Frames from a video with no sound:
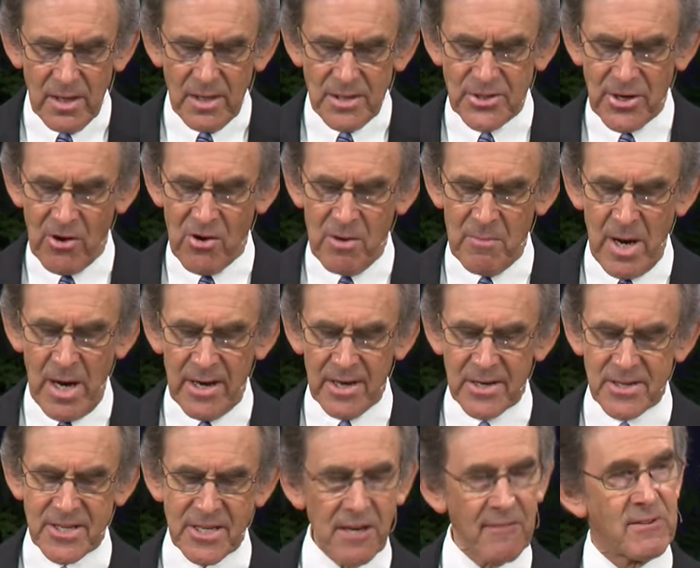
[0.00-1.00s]

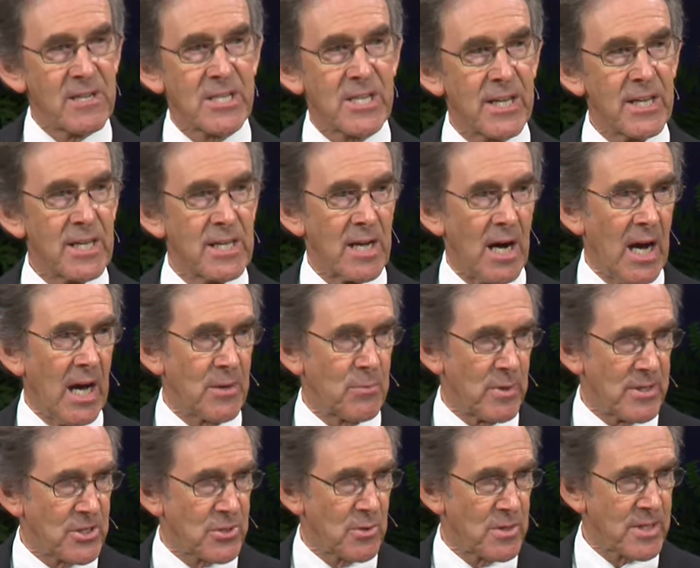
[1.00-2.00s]
Jeremiah 17:9,
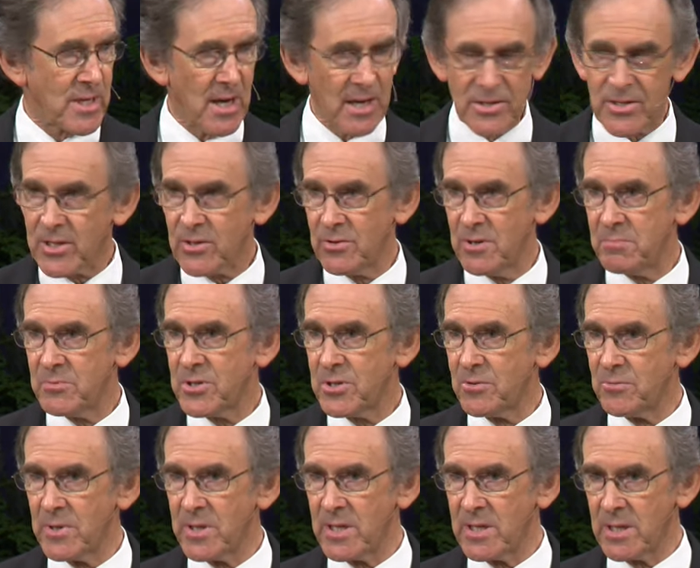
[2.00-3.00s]
which was our
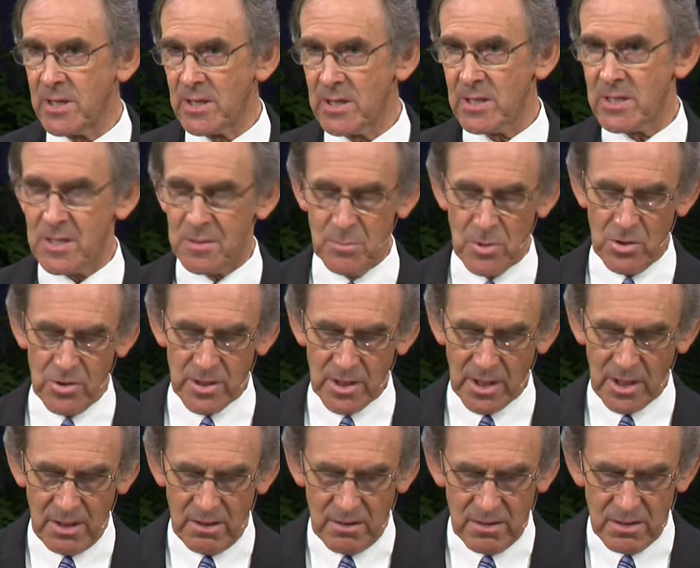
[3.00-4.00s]
scripture reading this
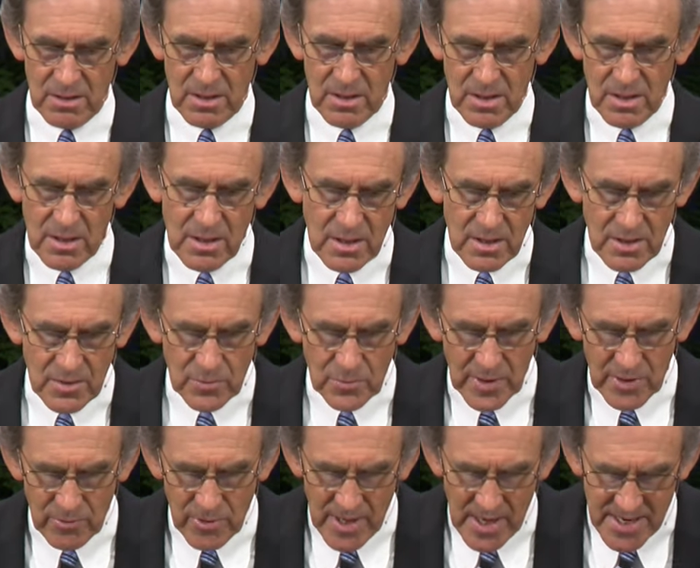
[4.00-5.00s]
morning,
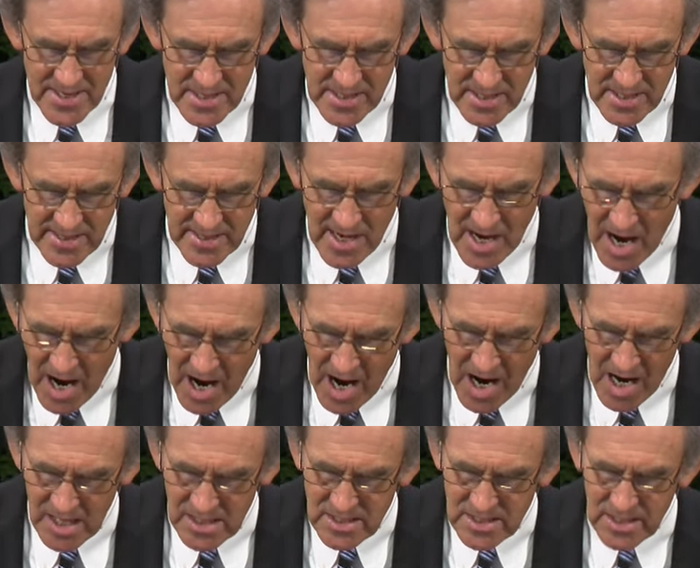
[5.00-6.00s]
we read, "The
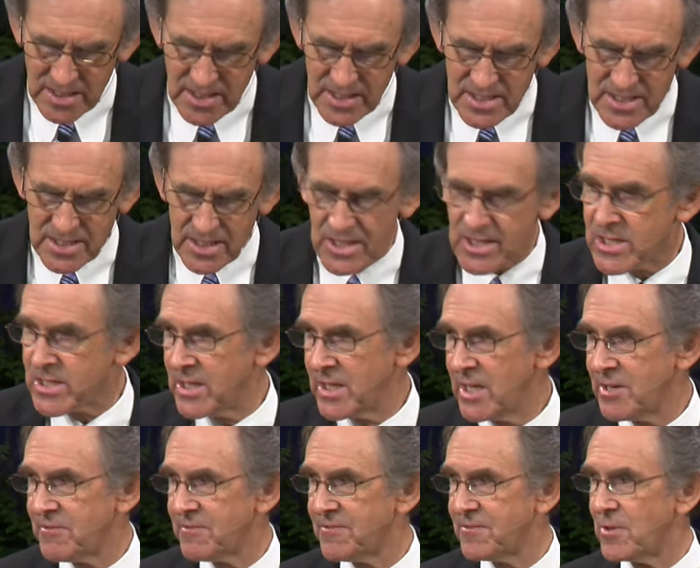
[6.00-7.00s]
heart is
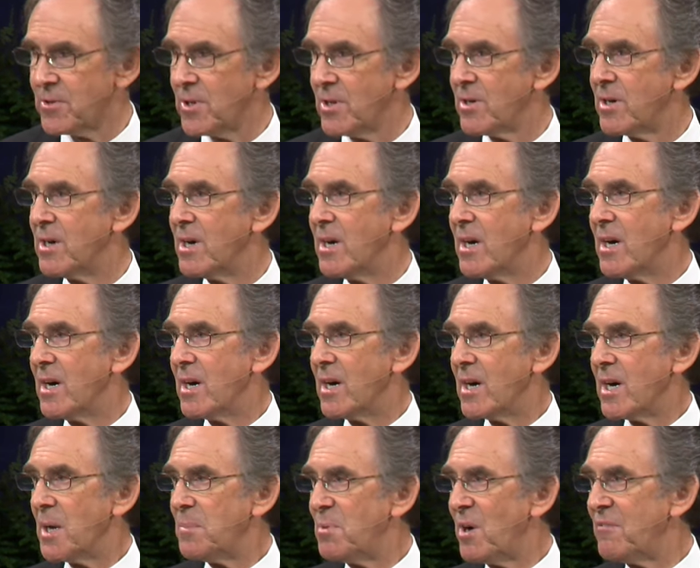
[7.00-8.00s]
deceitful
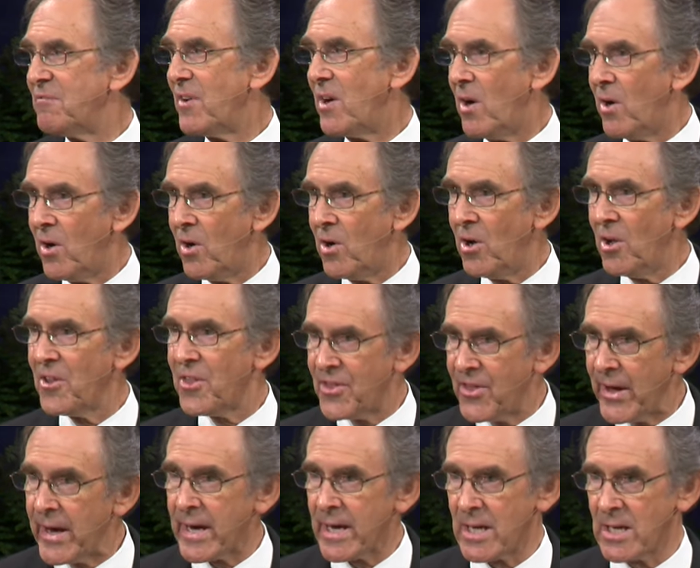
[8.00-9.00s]
above all
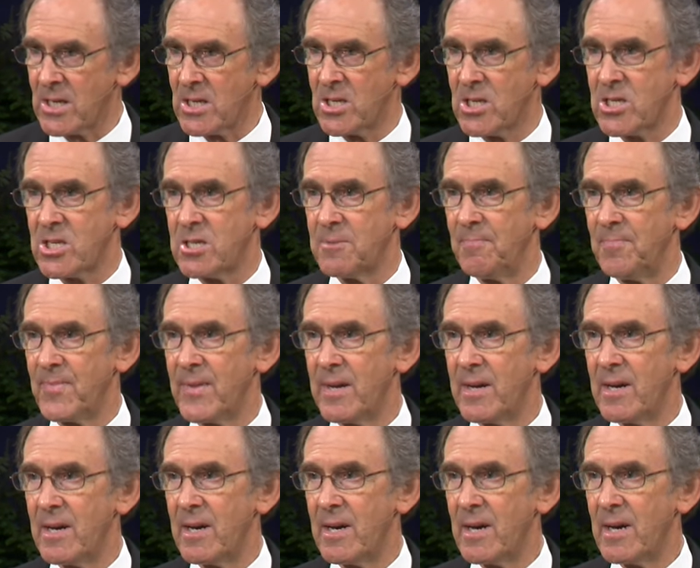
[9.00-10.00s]
things
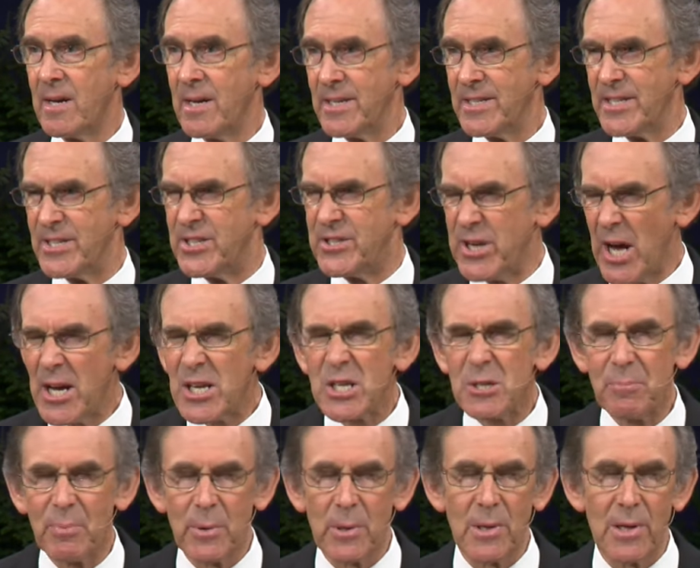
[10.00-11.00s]
and
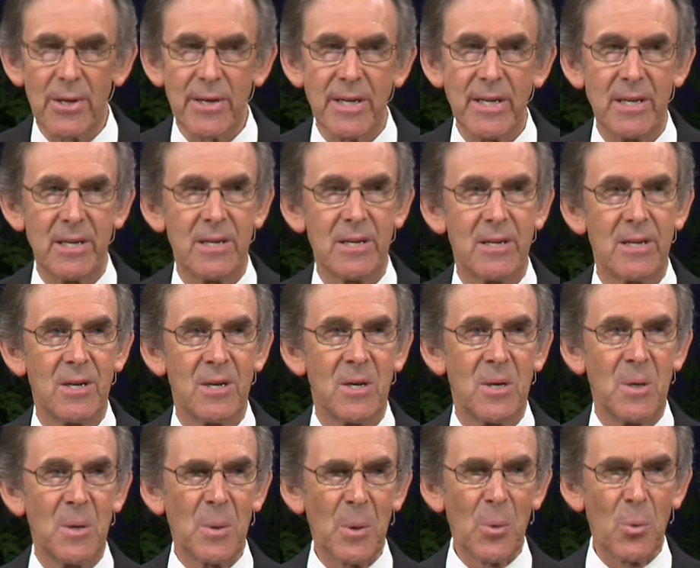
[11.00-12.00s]
desperately
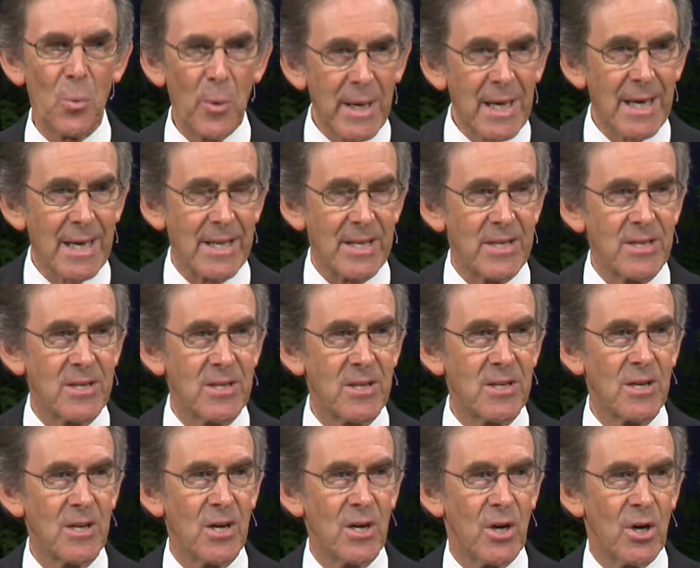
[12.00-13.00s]
wicked.
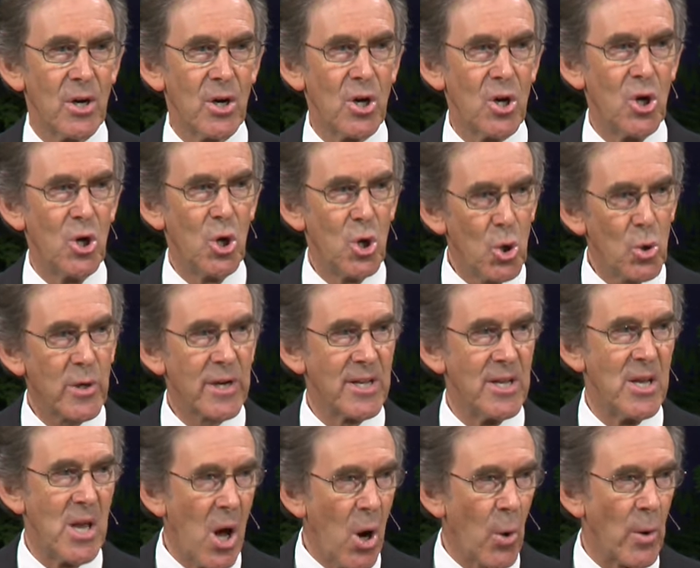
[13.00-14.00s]
Who
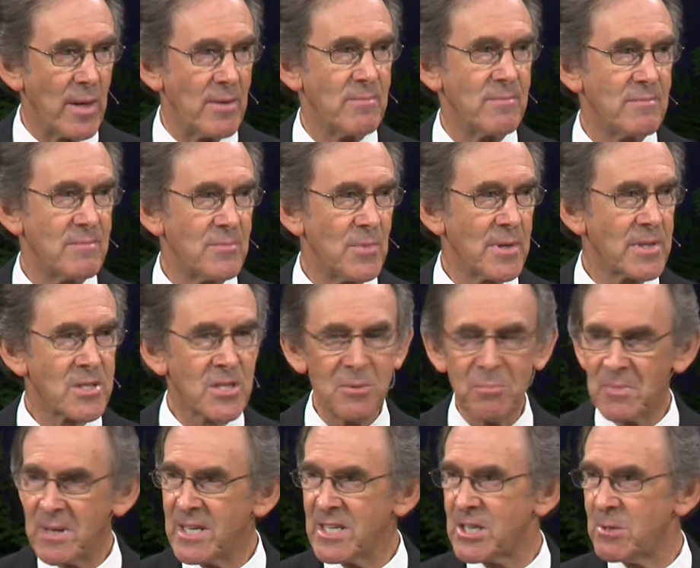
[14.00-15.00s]
can know it?" What does
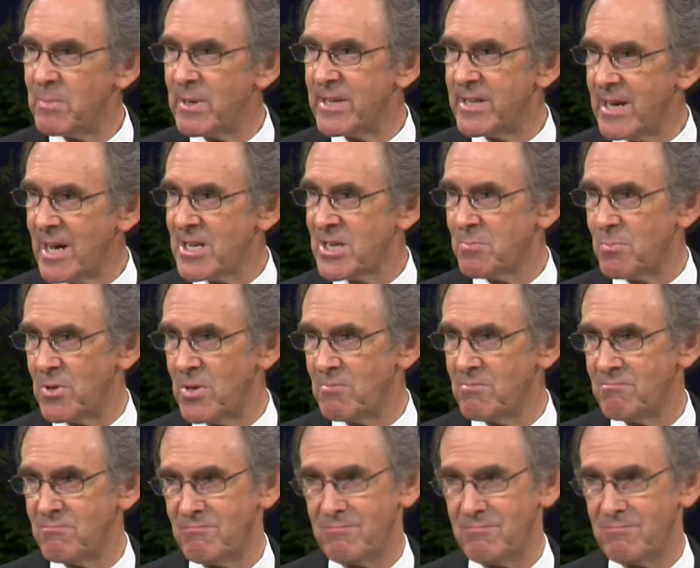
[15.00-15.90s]
it mean to be desperate?